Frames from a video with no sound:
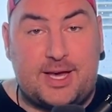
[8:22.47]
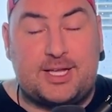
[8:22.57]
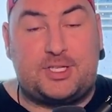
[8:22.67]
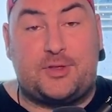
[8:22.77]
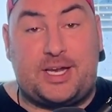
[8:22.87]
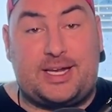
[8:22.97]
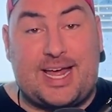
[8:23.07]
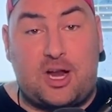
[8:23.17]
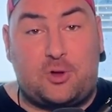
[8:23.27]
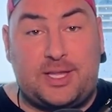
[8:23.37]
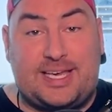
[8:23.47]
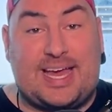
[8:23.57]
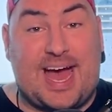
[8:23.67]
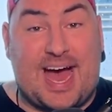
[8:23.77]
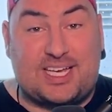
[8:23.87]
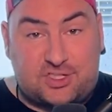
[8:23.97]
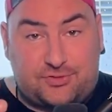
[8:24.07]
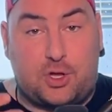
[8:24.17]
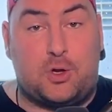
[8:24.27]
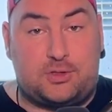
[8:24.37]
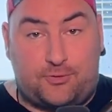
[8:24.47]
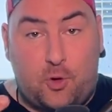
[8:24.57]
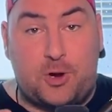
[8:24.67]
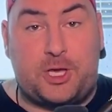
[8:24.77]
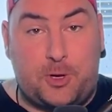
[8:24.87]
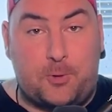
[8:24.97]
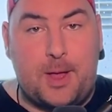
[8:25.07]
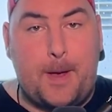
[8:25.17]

so that it not only cash flows for you,